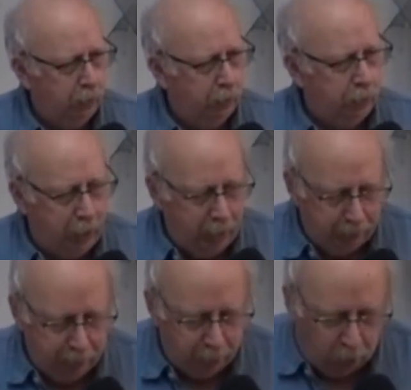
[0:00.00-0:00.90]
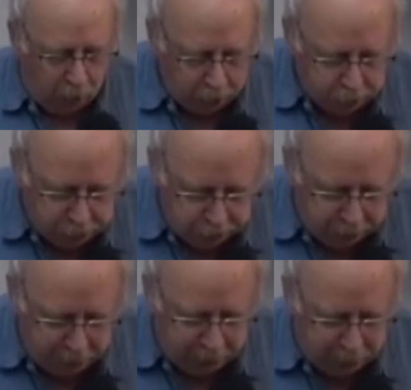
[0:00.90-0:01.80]
I have been washed in the
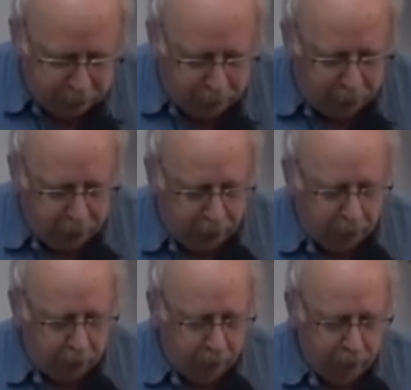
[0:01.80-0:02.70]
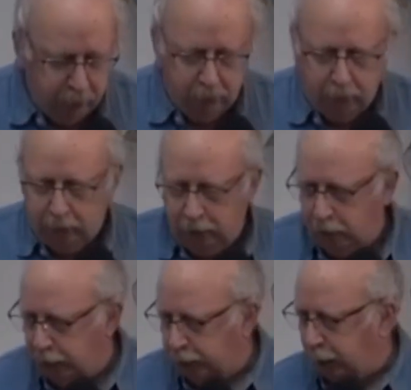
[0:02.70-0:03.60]
blood of the Lamb,
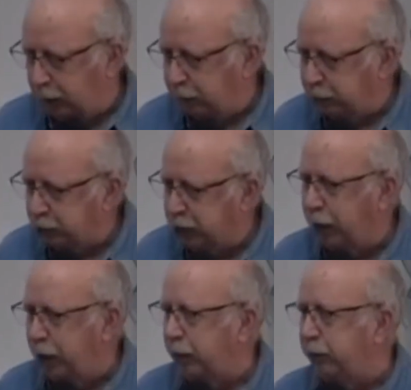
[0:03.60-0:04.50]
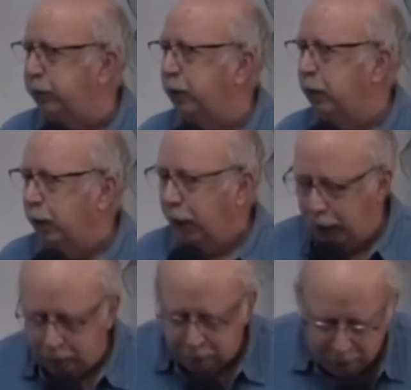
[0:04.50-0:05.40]
and I am saved
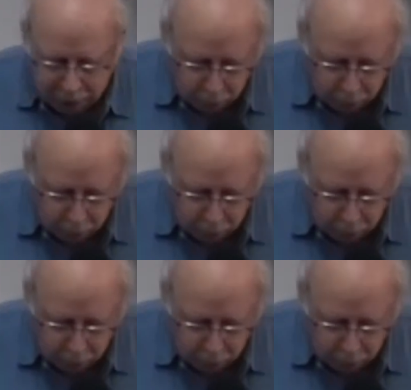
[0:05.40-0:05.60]
and made